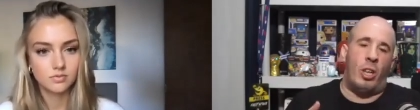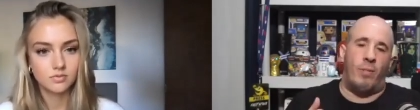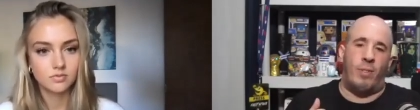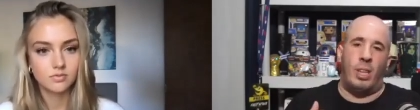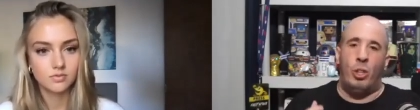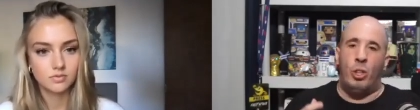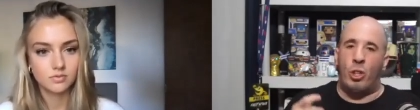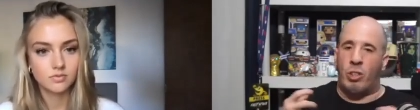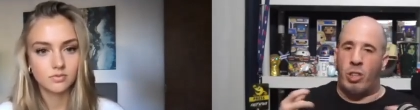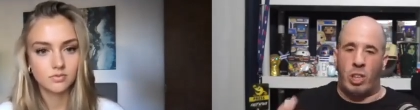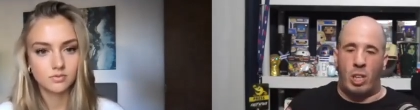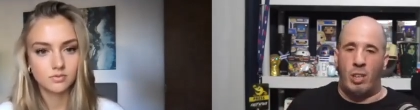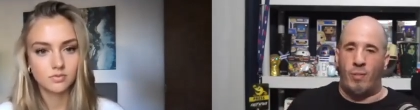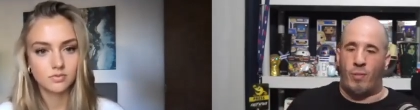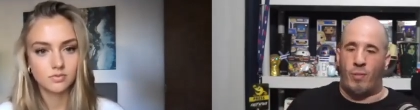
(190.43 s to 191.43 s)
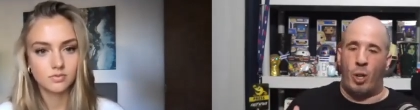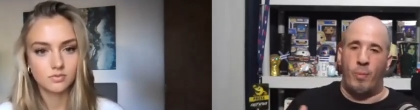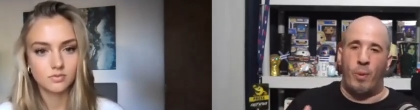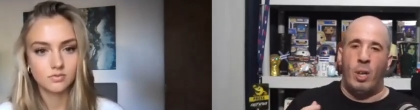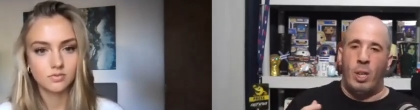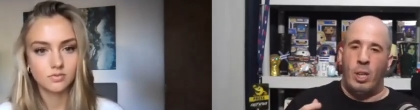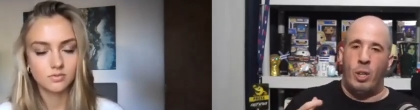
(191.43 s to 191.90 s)
Speaker 1: that you just learned from
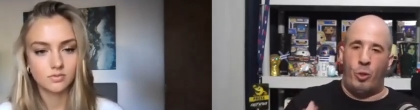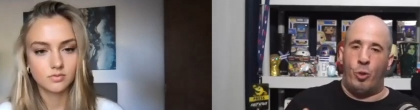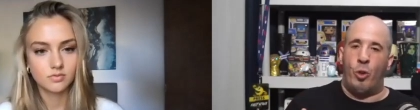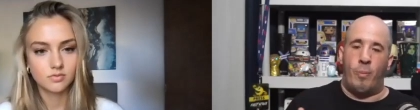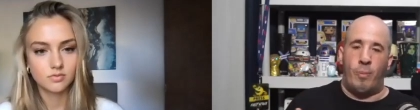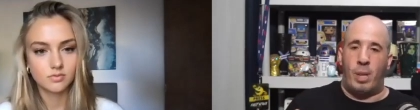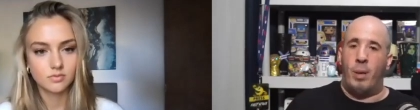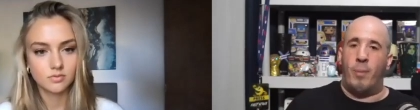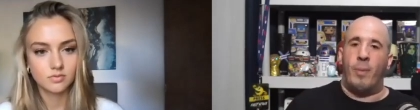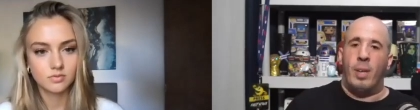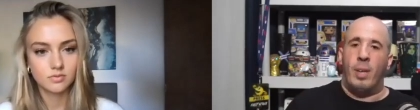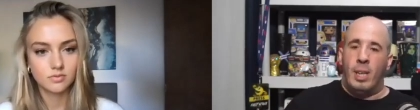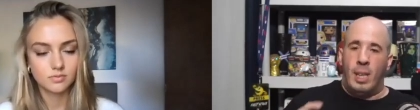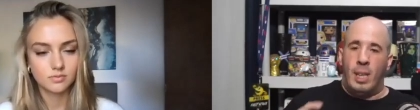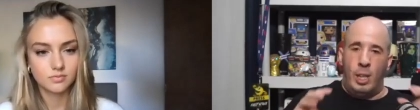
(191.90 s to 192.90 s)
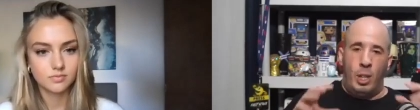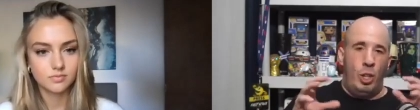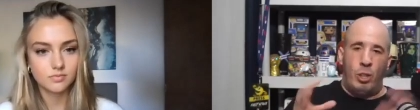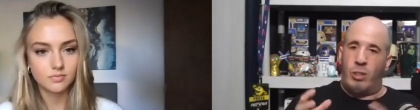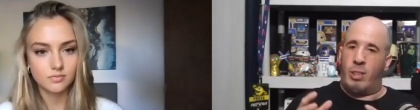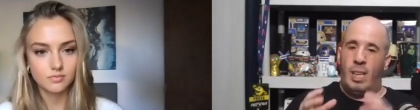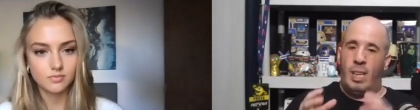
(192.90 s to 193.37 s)
the two of them that you
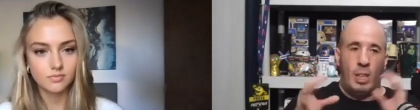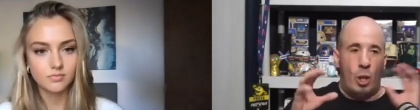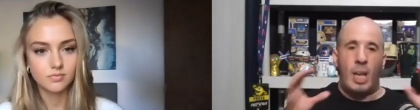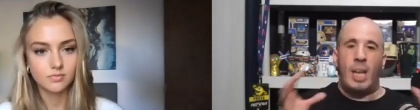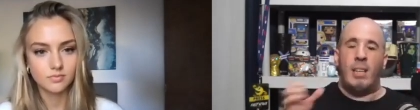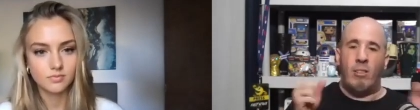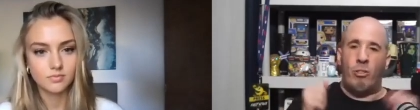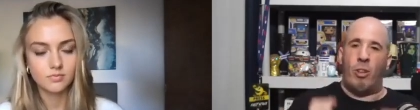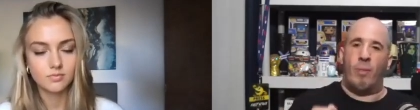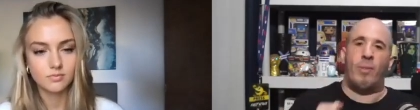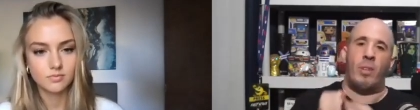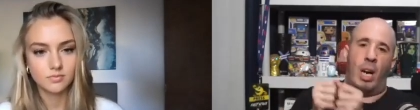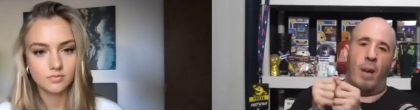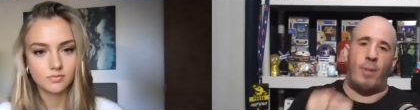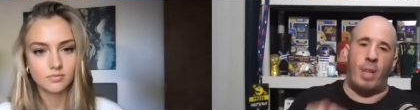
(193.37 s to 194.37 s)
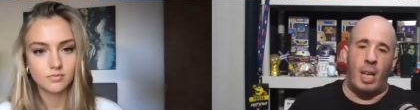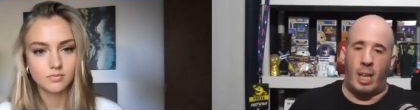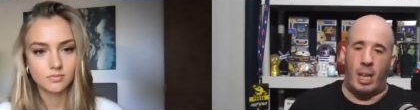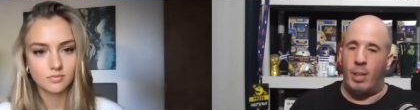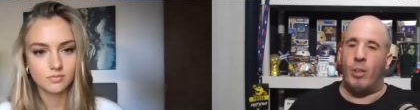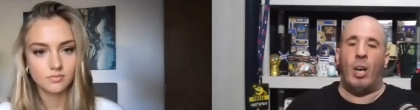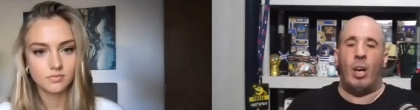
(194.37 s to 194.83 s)
just said, okay, this is something that I'm
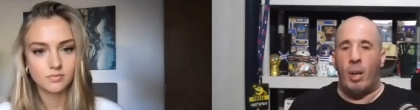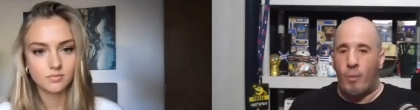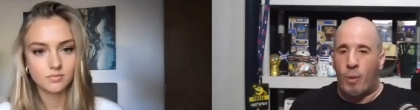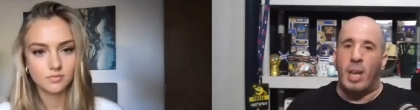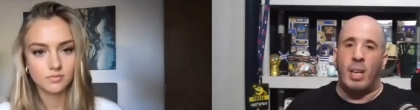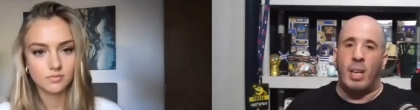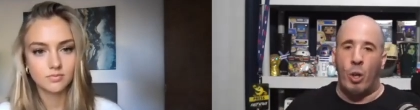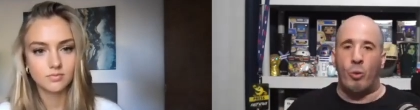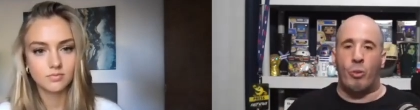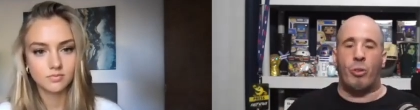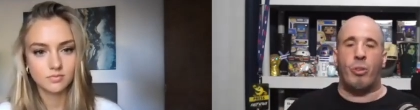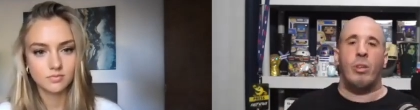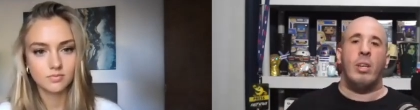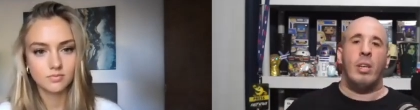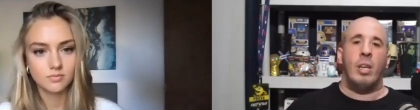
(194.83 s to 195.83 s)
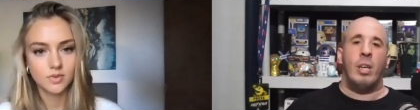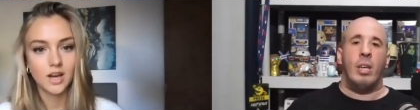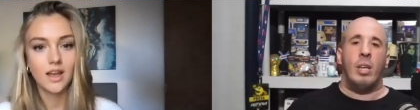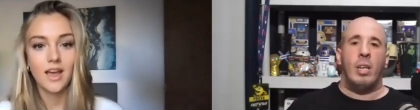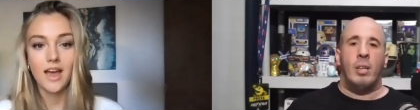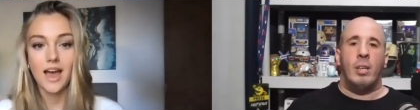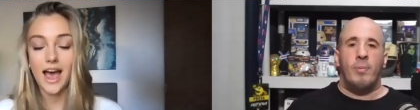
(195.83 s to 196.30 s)
taking and I'm writing notes.
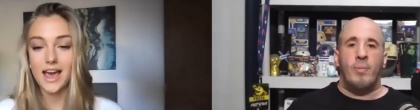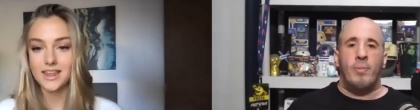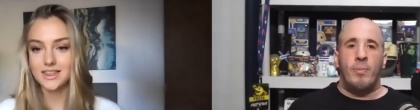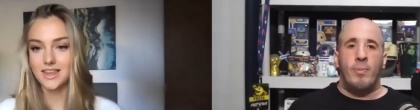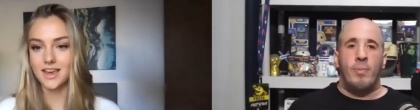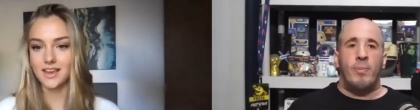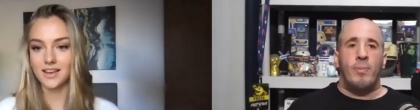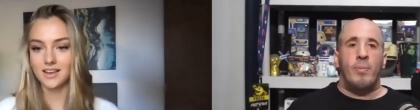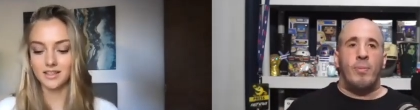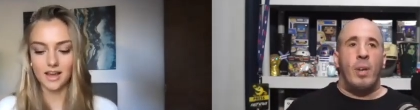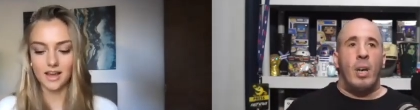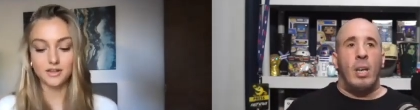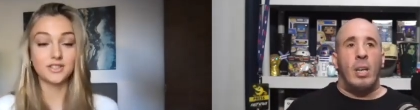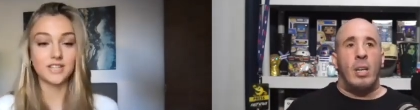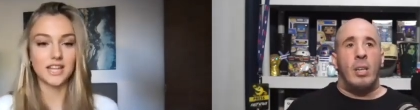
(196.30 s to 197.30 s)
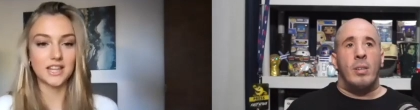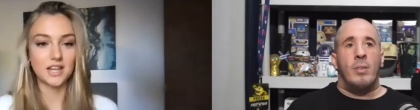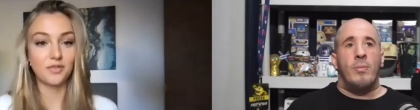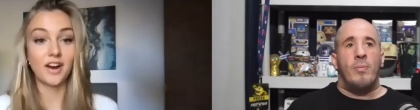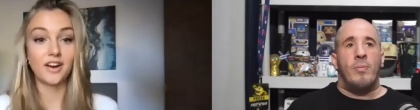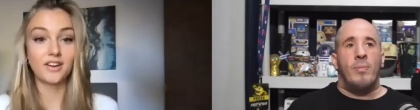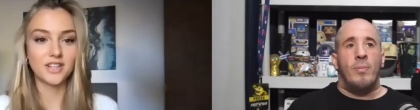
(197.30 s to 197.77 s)
Speaker 2: I think, like you said,
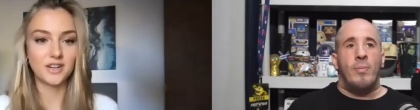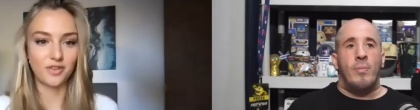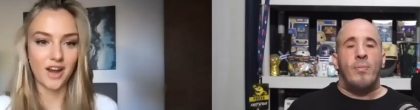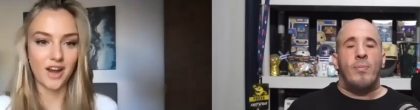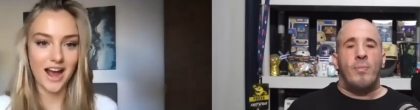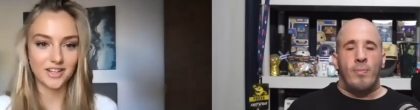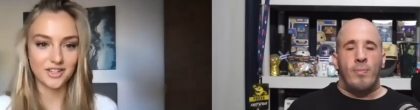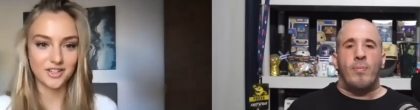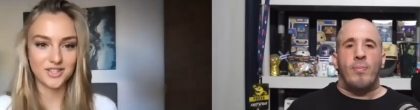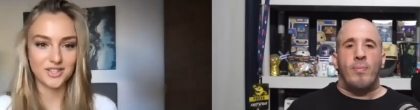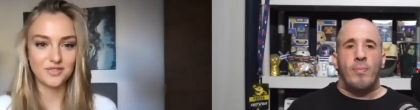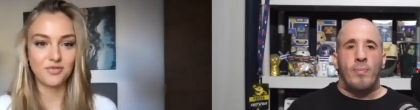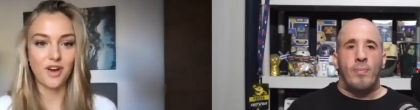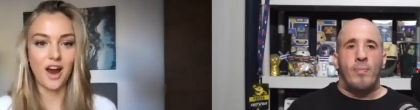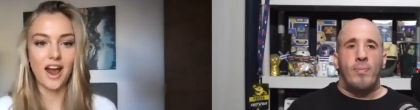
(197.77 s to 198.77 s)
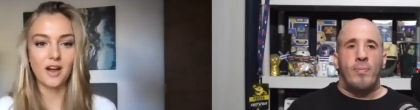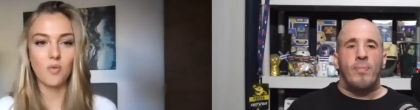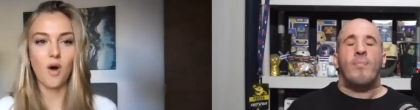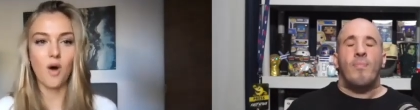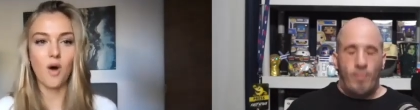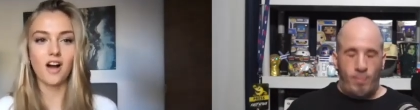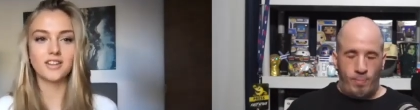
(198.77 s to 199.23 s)
they're very different actors. Frank
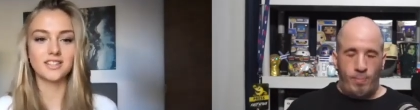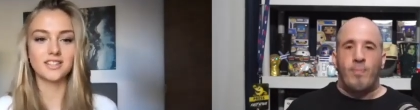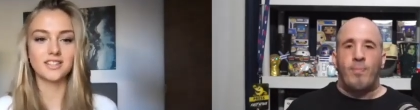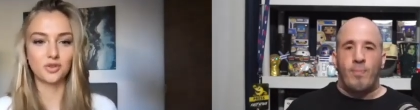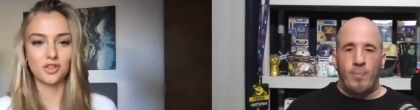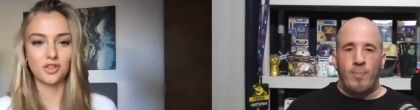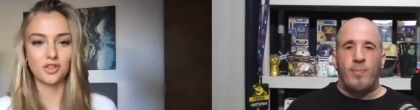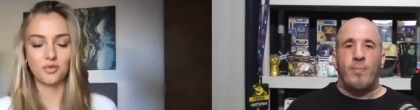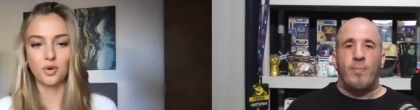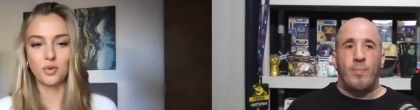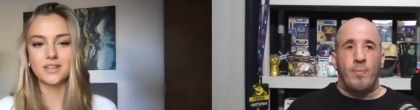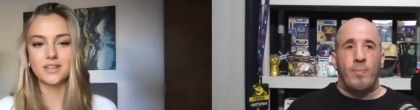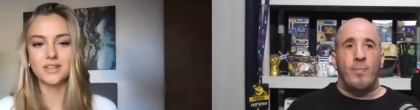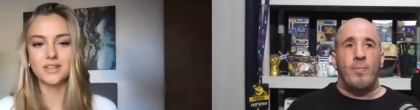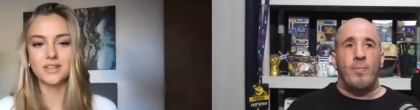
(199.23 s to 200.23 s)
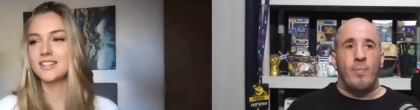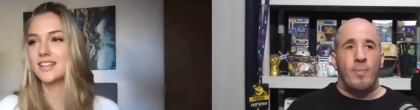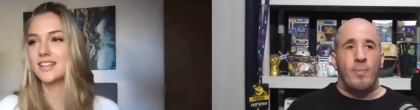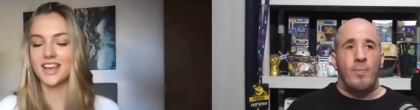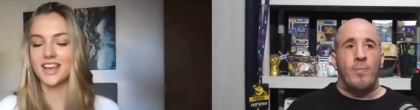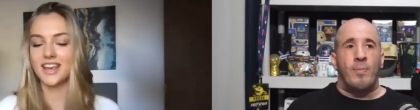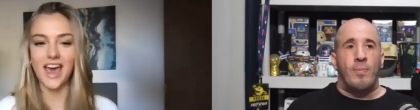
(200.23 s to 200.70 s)
walks into the room and he
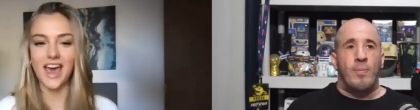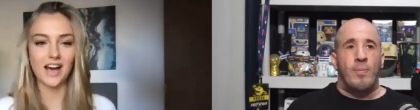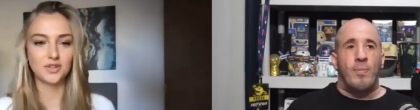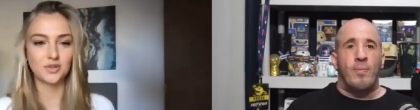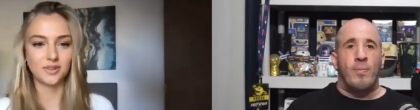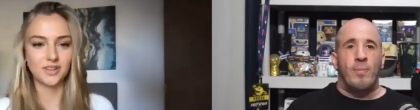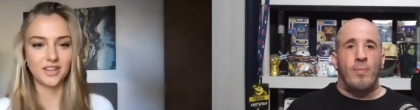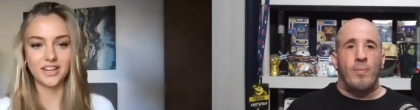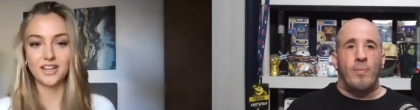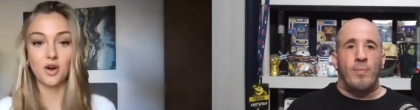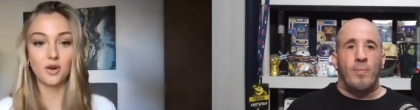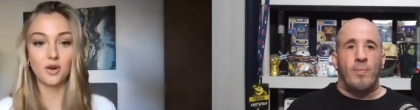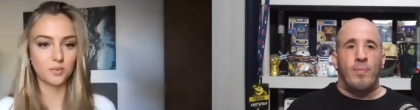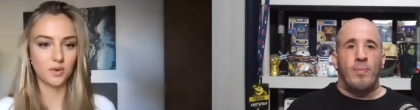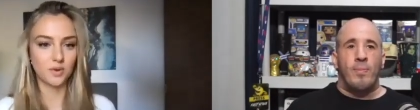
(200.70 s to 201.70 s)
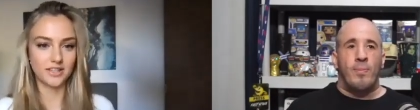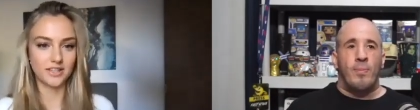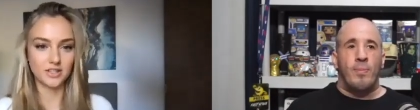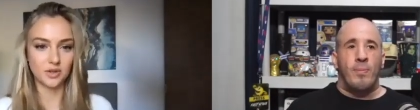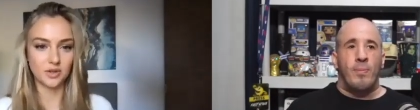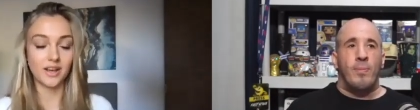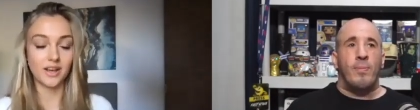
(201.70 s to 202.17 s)
does it like casually. He knows what
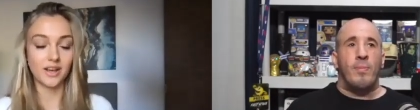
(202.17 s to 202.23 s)
he's doing